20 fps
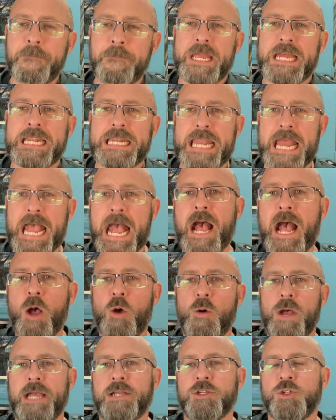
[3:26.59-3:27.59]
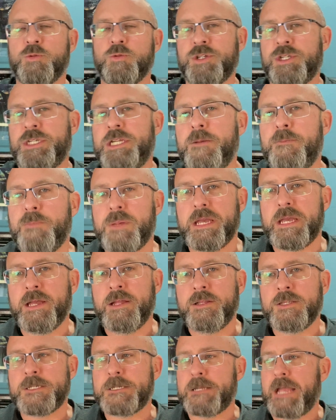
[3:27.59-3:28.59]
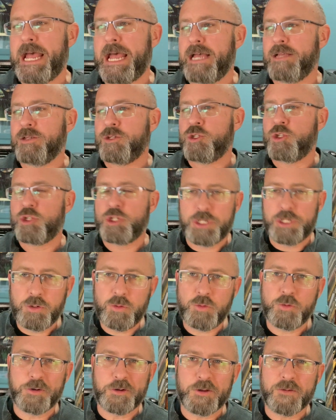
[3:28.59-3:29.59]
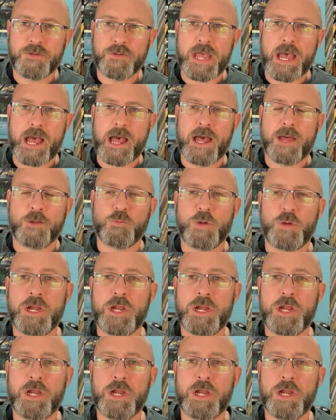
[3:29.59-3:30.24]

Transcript: And now, as recipients, as children of God,